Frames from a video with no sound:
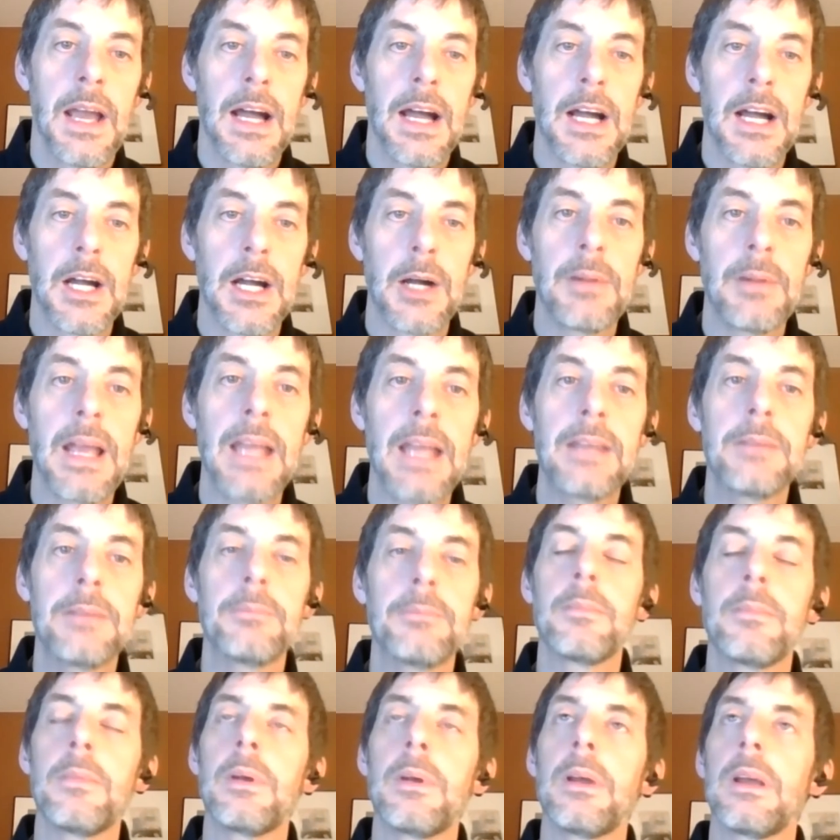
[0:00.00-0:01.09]
And
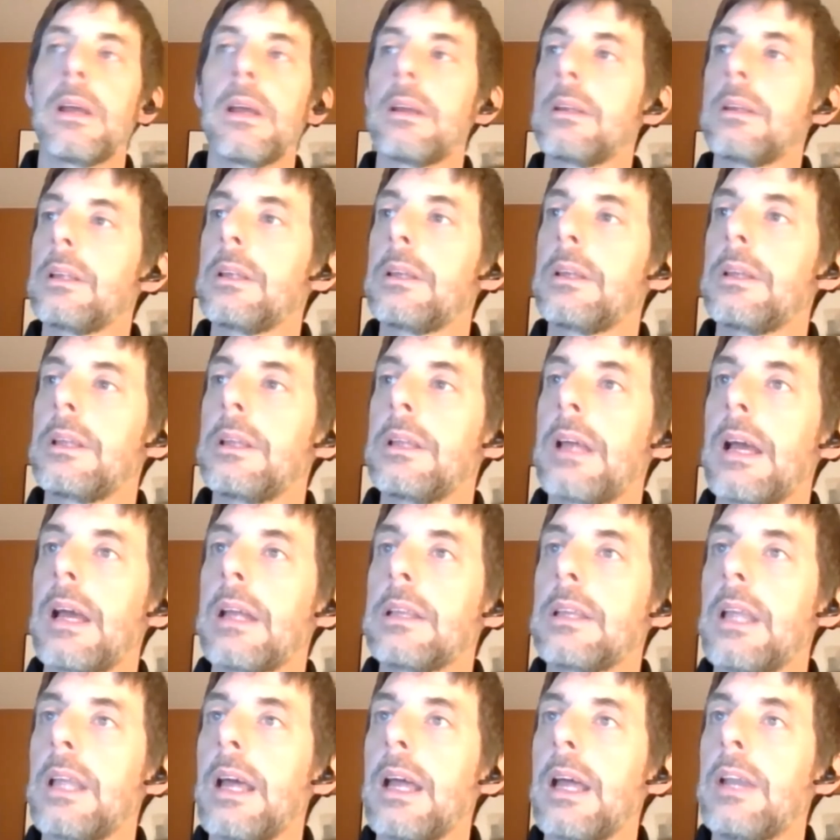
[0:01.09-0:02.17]

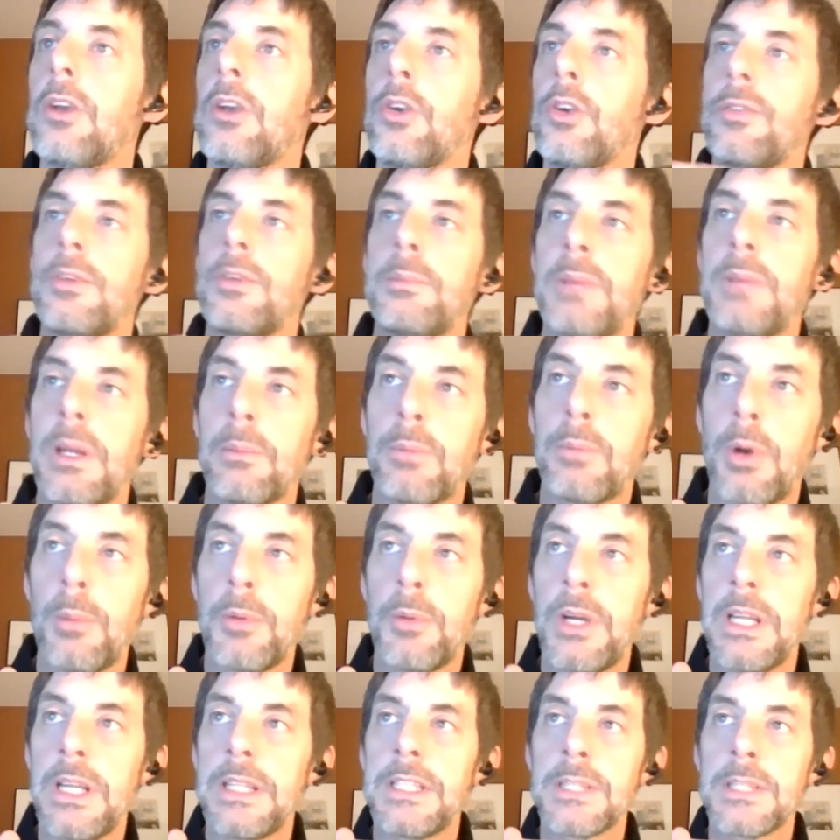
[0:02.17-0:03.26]
I don't know if it'd be
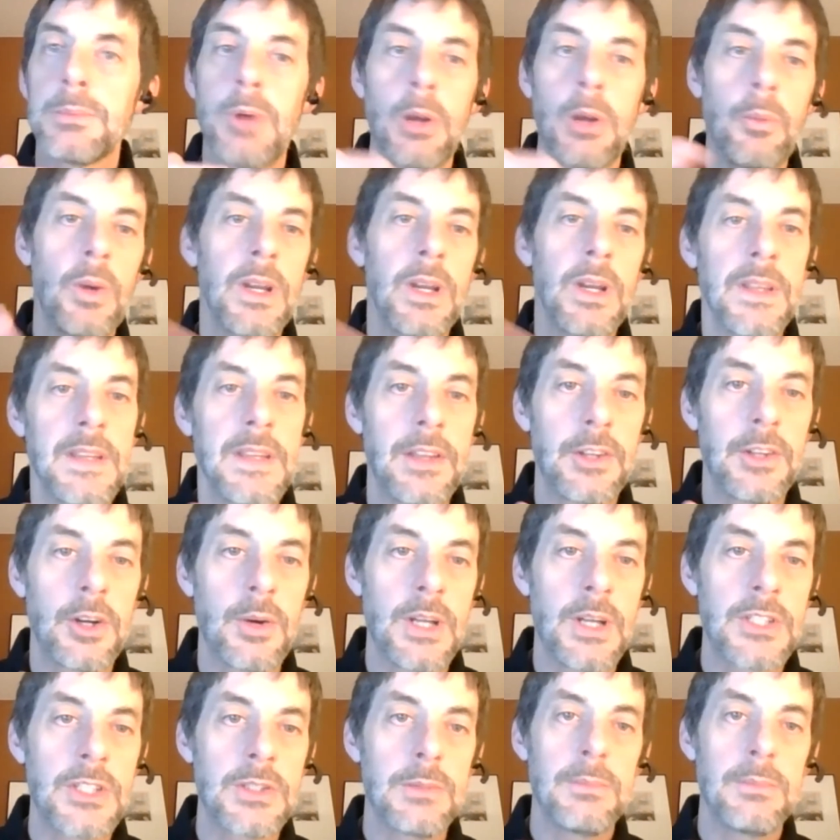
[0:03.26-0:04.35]
appropriate at this point. One of the other
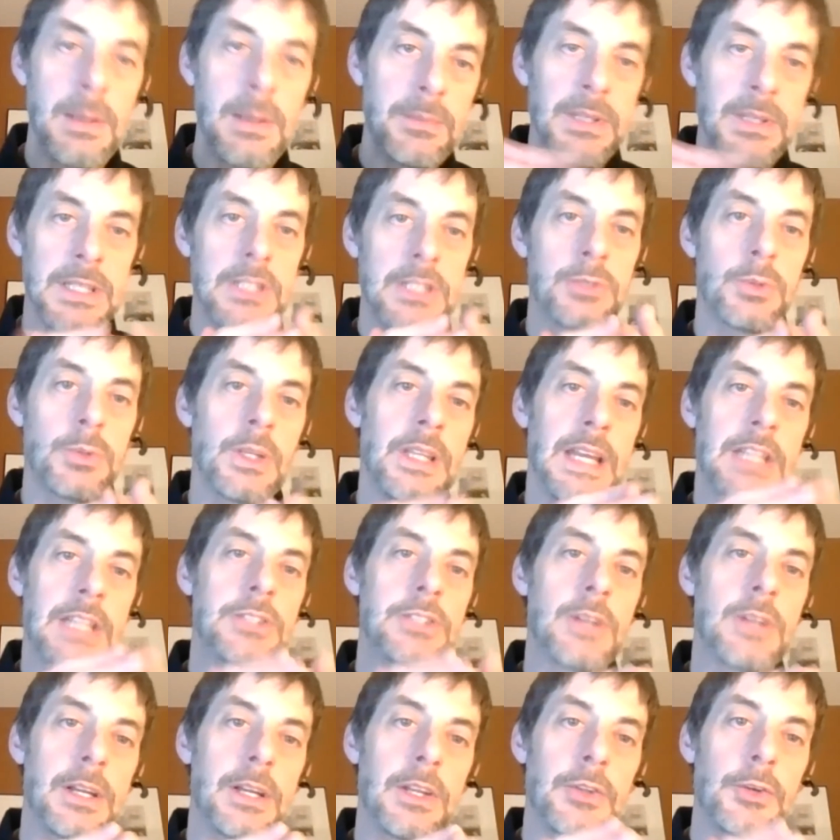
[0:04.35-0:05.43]
questions, maybe these relate,
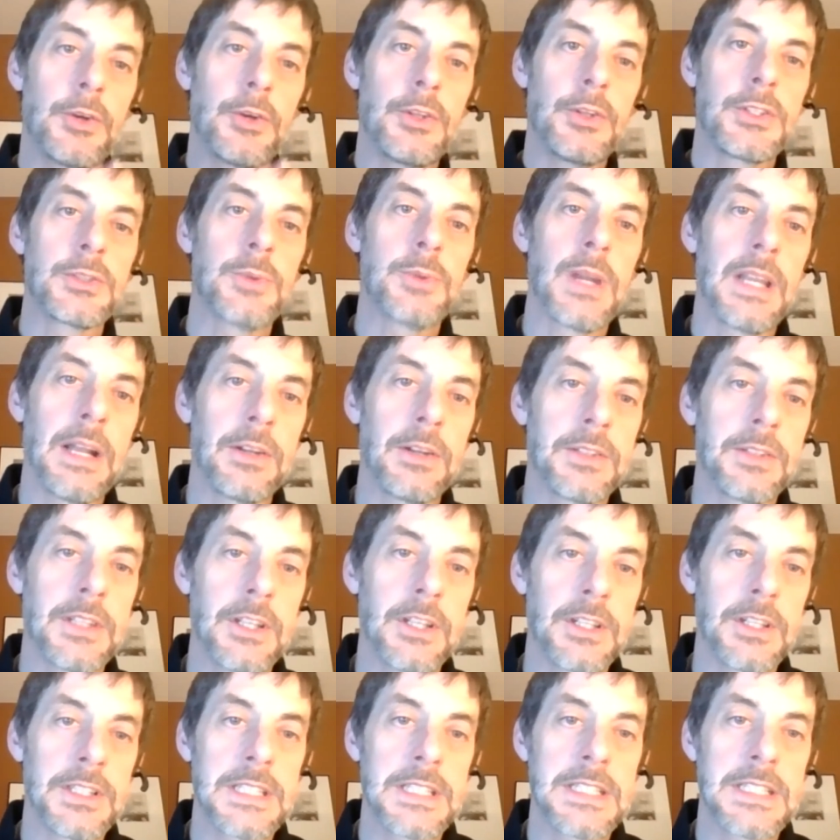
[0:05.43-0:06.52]
so I'm going to throw this one out there
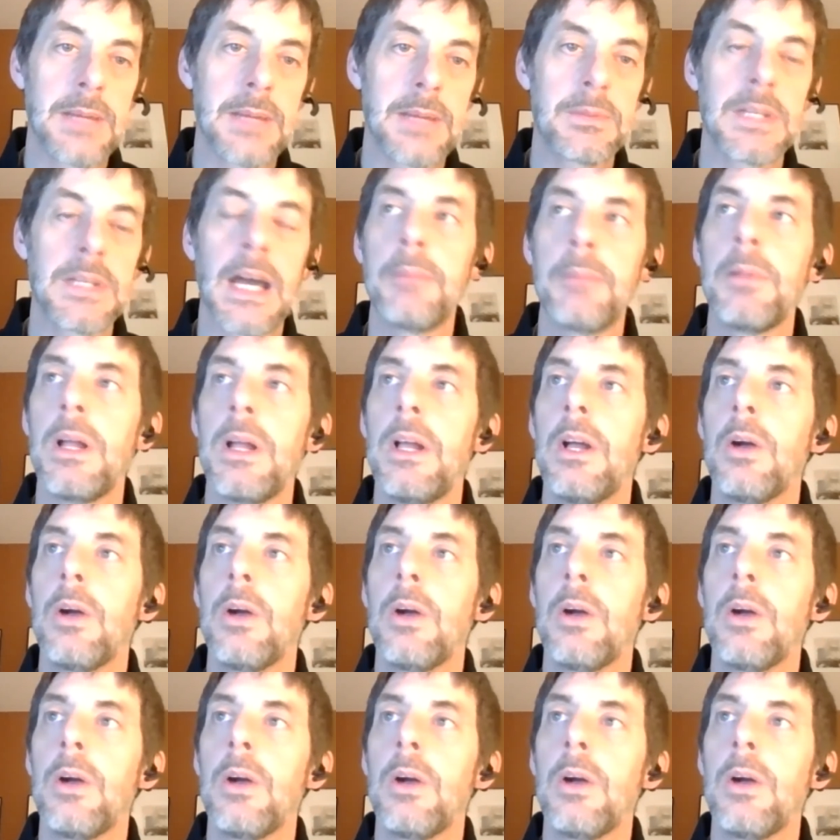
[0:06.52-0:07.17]
at the same time.